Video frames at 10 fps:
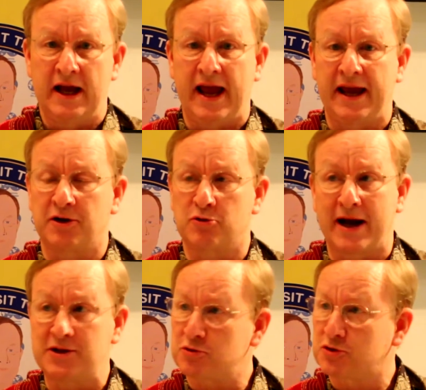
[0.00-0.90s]
and
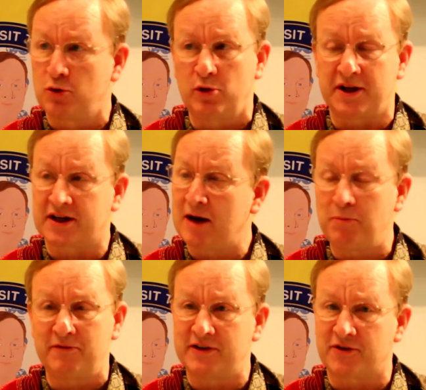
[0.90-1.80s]
graduate school in a
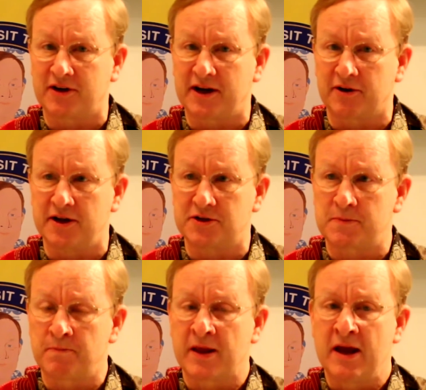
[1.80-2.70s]
couple of different areas.
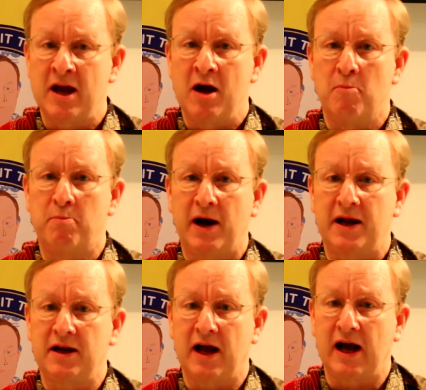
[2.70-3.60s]
But
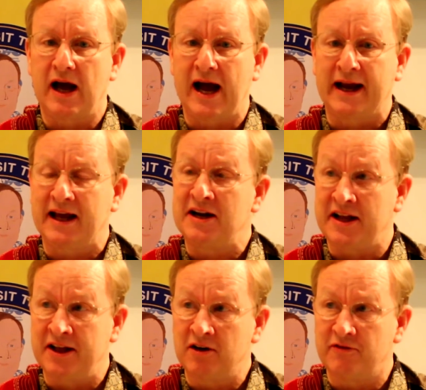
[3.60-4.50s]
I got an
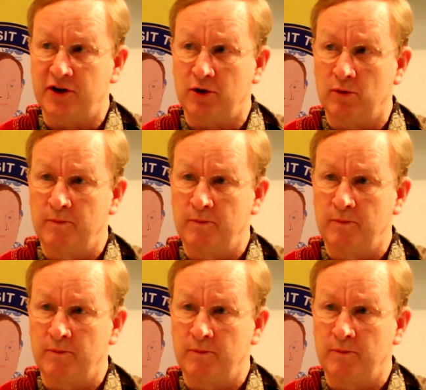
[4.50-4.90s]
interview